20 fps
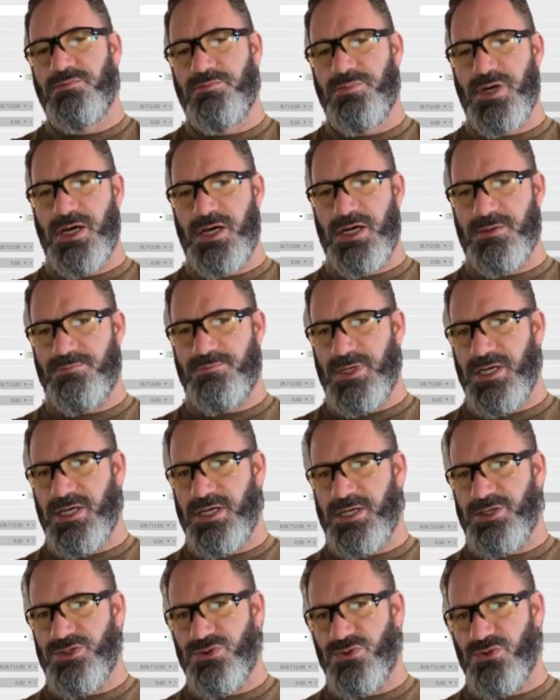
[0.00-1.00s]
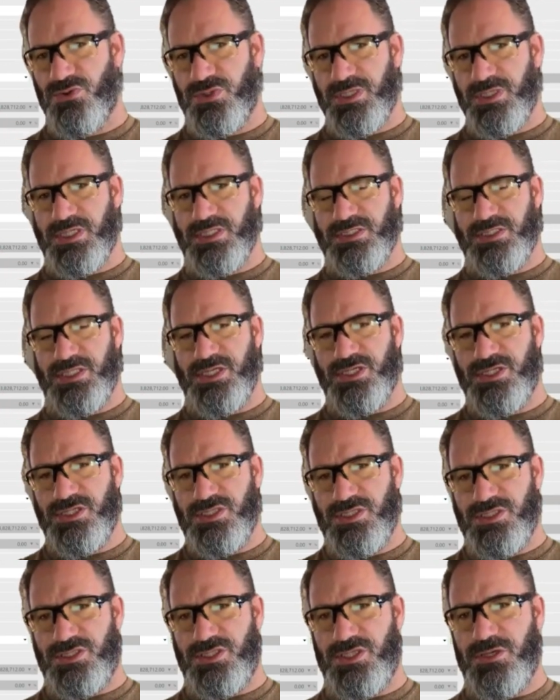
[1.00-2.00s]
behind your
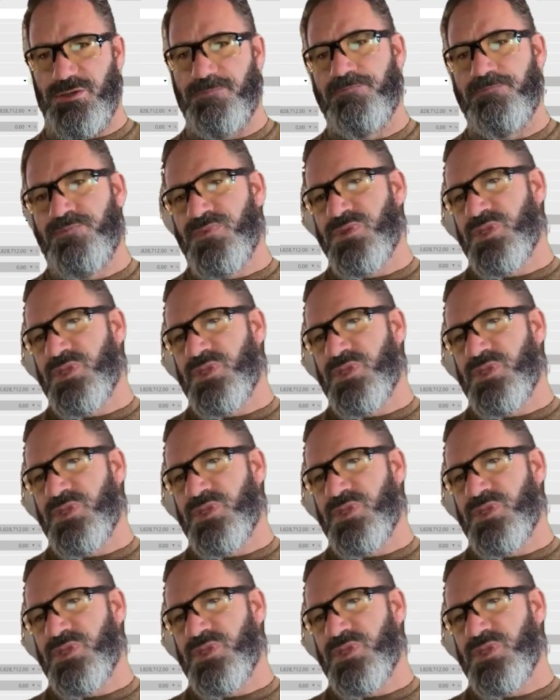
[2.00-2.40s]
organization. So